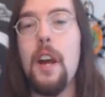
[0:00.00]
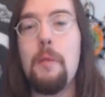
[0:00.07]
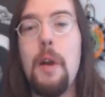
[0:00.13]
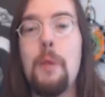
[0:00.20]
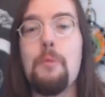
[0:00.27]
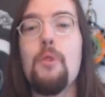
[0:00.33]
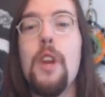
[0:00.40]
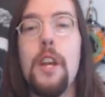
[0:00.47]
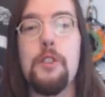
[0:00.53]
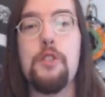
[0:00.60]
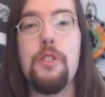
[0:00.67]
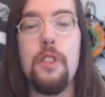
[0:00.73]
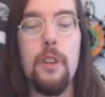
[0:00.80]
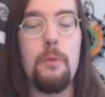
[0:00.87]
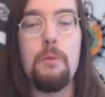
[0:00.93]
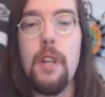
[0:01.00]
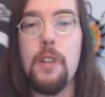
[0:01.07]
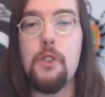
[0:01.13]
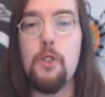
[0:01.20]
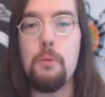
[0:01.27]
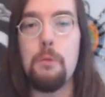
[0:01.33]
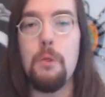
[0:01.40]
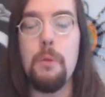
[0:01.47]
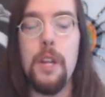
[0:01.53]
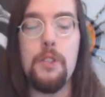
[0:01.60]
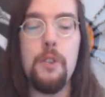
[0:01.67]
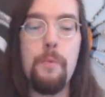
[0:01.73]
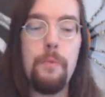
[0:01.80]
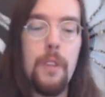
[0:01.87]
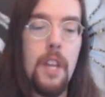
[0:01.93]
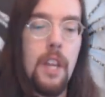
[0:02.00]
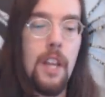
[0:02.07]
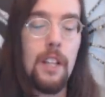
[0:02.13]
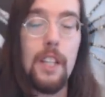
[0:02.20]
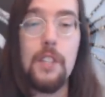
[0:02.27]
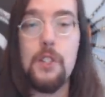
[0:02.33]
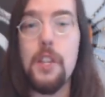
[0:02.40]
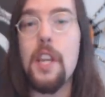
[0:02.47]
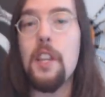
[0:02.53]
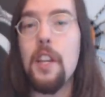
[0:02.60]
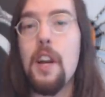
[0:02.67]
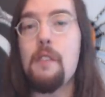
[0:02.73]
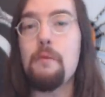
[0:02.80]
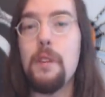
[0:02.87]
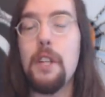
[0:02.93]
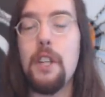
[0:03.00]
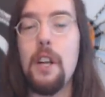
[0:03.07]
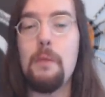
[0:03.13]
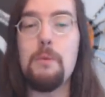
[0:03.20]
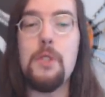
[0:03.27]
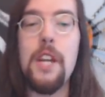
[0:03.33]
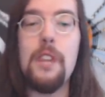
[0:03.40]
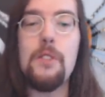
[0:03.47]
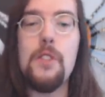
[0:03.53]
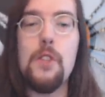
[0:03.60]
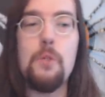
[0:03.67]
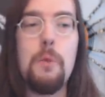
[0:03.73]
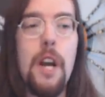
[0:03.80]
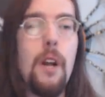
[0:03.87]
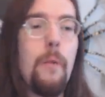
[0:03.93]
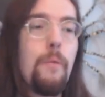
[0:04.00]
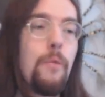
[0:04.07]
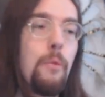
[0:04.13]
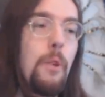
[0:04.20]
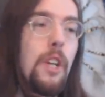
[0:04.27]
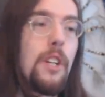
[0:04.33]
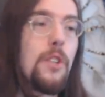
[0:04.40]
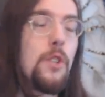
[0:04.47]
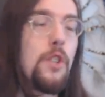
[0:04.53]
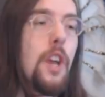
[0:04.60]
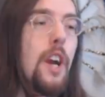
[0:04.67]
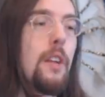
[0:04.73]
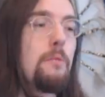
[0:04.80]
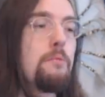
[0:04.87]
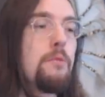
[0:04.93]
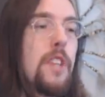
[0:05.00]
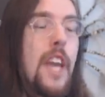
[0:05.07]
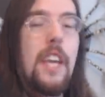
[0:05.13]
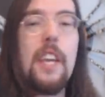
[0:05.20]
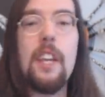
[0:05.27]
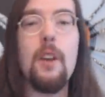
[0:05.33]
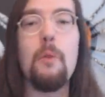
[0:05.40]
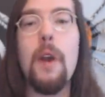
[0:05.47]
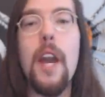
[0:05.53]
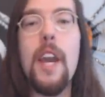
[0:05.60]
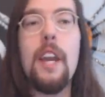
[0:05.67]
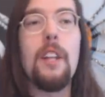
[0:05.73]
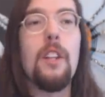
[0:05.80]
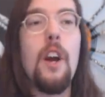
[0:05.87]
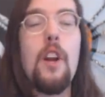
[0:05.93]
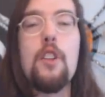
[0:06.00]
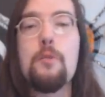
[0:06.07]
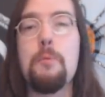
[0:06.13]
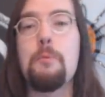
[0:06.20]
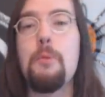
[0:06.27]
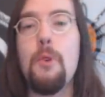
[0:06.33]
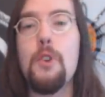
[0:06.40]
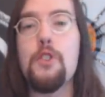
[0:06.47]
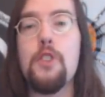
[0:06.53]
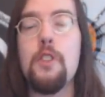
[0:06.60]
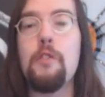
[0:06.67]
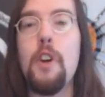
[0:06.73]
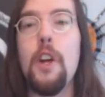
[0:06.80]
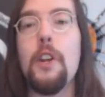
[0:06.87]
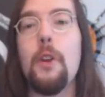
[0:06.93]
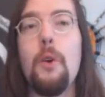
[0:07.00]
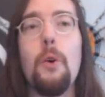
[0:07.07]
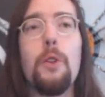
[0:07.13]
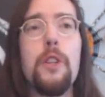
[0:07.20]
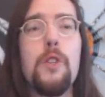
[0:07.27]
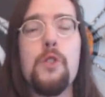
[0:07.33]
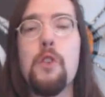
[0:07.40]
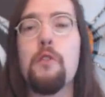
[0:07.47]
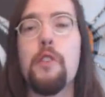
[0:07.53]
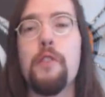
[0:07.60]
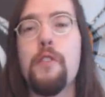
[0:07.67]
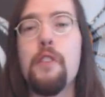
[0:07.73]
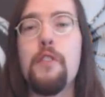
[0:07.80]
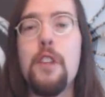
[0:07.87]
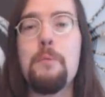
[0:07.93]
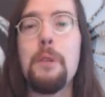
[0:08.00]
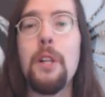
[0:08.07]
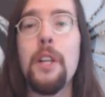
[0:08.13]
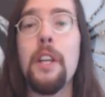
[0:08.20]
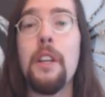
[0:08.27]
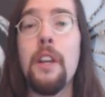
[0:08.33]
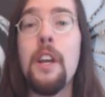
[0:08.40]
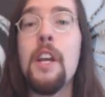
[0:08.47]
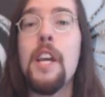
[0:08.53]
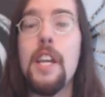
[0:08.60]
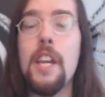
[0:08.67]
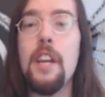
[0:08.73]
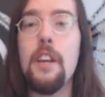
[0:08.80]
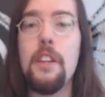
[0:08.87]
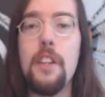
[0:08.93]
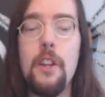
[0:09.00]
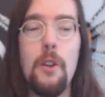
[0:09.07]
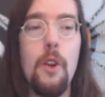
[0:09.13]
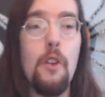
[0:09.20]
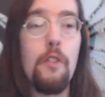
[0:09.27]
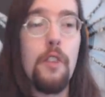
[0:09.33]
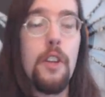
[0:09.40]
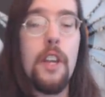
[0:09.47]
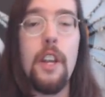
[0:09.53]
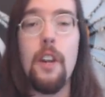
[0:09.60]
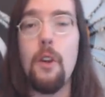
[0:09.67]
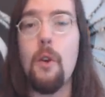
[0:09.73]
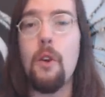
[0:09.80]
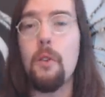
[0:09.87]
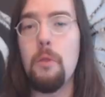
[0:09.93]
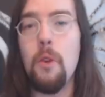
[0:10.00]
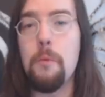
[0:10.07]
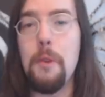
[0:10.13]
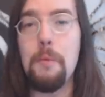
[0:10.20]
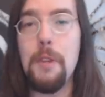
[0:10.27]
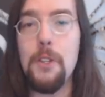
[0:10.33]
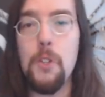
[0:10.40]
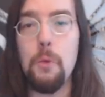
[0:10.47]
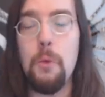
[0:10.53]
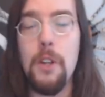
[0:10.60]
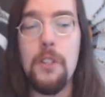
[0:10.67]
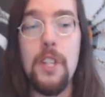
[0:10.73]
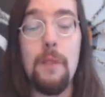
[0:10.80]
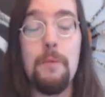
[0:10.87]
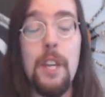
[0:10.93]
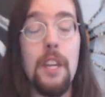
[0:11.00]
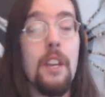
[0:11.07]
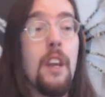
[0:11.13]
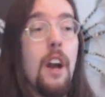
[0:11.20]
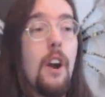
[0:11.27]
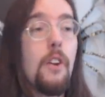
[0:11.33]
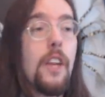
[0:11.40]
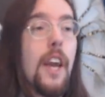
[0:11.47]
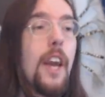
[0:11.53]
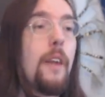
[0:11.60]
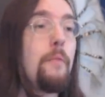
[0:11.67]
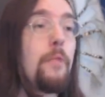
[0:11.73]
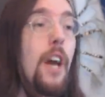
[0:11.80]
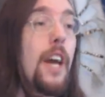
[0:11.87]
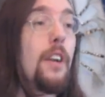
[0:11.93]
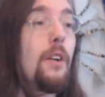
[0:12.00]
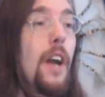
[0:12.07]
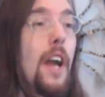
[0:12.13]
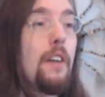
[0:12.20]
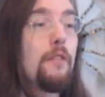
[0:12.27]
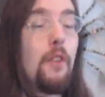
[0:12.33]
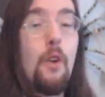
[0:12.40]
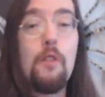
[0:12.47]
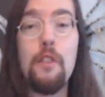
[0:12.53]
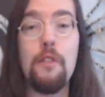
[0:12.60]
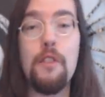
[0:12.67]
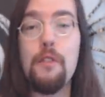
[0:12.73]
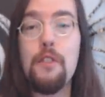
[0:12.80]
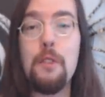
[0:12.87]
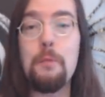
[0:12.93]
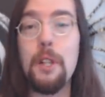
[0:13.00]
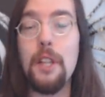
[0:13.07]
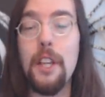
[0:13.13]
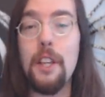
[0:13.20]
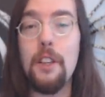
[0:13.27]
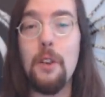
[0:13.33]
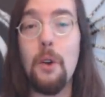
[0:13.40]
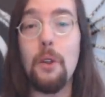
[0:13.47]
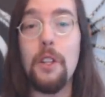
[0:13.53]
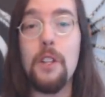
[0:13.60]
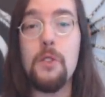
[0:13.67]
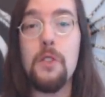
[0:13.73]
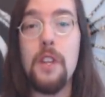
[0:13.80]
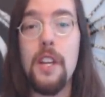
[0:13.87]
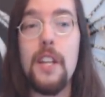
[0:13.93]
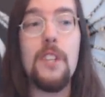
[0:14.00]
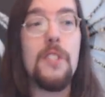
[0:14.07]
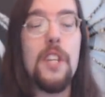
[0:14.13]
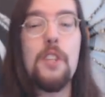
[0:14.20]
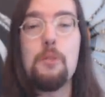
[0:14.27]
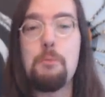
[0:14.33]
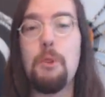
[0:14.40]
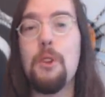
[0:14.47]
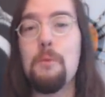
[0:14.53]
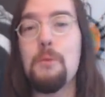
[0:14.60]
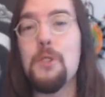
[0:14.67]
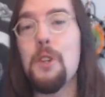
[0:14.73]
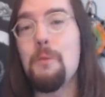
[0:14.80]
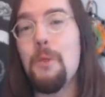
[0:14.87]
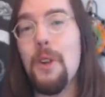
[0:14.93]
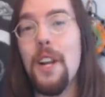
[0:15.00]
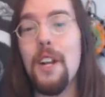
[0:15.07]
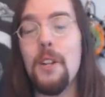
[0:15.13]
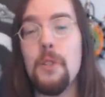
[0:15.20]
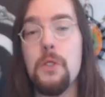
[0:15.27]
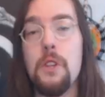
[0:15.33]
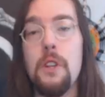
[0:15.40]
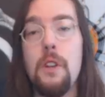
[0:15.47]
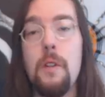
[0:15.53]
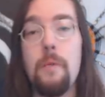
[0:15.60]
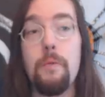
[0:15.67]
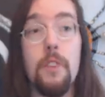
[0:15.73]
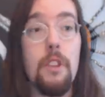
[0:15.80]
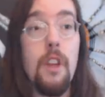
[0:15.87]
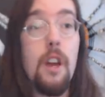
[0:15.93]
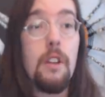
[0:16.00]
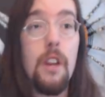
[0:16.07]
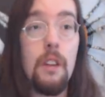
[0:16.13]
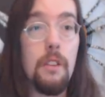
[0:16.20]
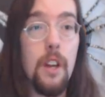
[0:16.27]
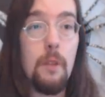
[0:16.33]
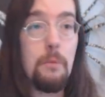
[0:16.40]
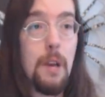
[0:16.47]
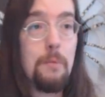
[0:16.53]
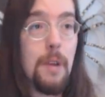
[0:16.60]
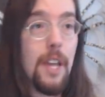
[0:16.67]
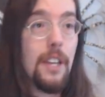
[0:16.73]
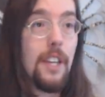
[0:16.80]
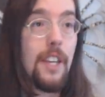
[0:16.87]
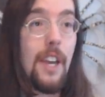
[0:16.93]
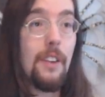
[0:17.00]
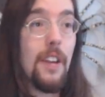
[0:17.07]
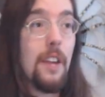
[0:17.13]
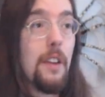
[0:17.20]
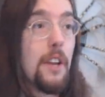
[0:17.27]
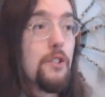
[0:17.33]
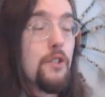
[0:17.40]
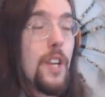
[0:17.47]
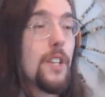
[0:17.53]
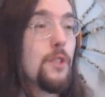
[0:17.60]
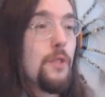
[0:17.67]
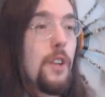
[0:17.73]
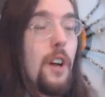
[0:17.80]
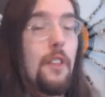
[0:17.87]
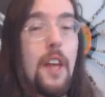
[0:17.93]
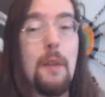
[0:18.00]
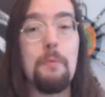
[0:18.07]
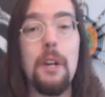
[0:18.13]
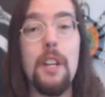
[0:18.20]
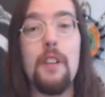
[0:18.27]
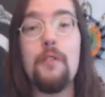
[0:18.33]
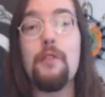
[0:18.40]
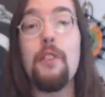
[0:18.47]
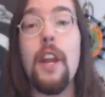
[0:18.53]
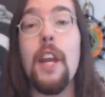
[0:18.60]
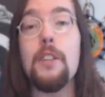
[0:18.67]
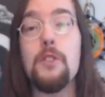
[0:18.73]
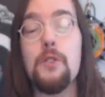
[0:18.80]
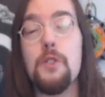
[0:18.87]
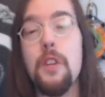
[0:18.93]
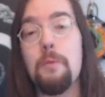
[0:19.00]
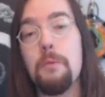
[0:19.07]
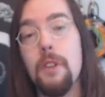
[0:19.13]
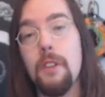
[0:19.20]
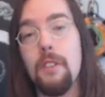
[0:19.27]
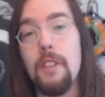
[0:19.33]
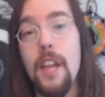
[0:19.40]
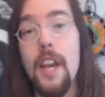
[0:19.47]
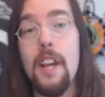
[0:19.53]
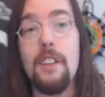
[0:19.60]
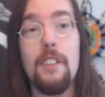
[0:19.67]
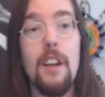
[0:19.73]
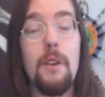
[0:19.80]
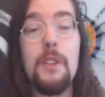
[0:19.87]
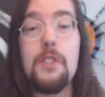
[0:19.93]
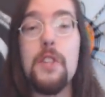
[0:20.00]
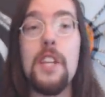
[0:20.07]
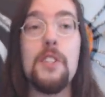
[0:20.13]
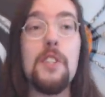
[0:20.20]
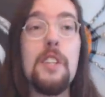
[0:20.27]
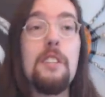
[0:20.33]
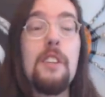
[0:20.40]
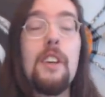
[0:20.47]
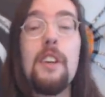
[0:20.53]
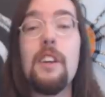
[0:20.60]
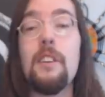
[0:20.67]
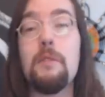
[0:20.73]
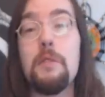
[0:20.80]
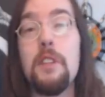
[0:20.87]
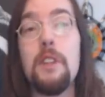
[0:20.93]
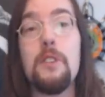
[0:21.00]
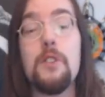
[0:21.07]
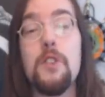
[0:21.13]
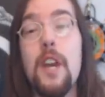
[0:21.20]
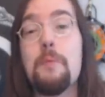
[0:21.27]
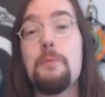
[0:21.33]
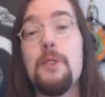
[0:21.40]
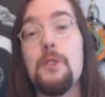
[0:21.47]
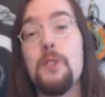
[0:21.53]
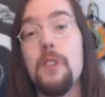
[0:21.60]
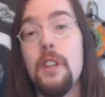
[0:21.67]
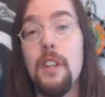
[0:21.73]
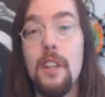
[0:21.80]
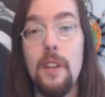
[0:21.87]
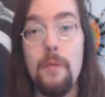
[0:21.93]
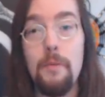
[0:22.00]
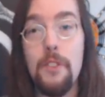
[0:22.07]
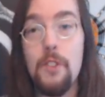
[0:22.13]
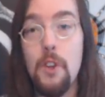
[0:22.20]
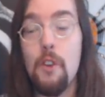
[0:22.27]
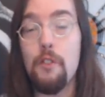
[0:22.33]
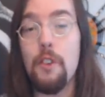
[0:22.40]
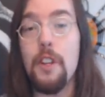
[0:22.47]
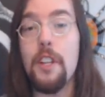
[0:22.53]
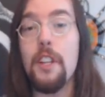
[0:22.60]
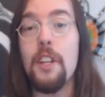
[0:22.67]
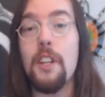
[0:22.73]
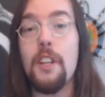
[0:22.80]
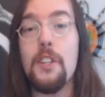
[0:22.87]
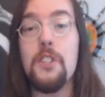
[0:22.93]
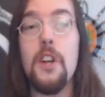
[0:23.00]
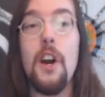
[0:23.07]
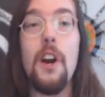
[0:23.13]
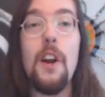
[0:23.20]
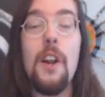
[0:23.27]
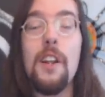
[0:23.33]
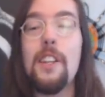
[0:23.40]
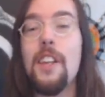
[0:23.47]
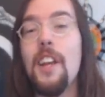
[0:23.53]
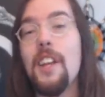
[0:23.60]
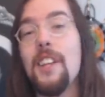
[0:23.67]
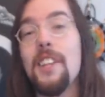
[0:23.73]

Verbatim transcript: I'm, I'm rich, you know, like super rich. Let's say the government comes out and says, "Well, we're going to start taking away a large proportion of all your holdings over 50 million a year over year, or, or maybe it's a one-time thing." Okay, I don't have over 50 million in holdings because I just put them somewhere else. No, no, no. My bank account. I, I transferred all that money to France or something. Yeah, no, it's it's in uh, uh, Cyprus. It's over in uh, Qatar.